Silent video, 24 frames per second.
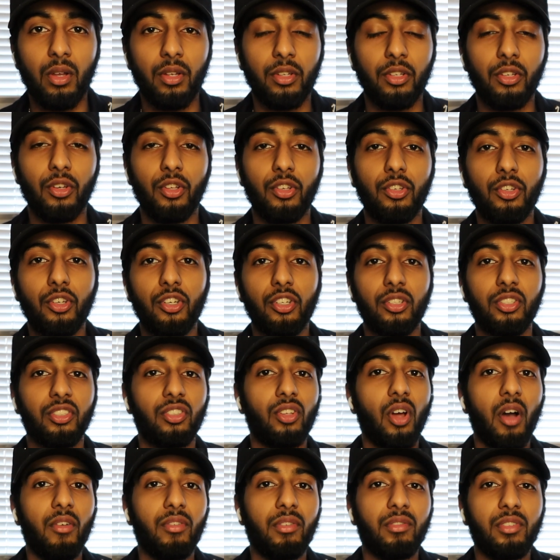You can
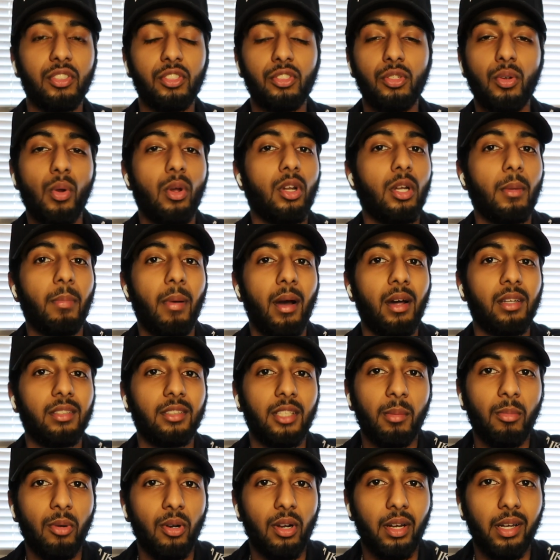start off with a £200
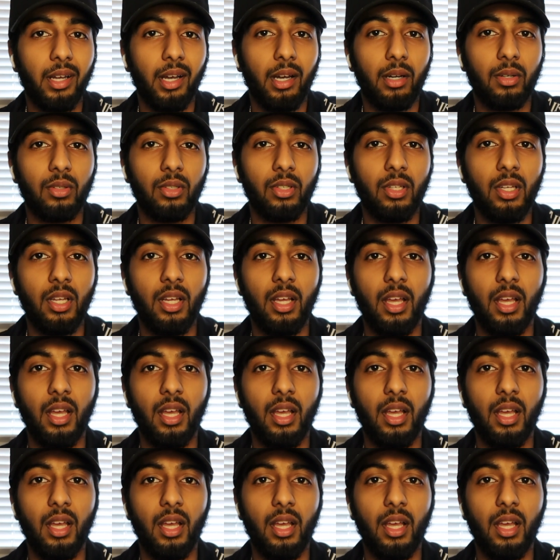demo account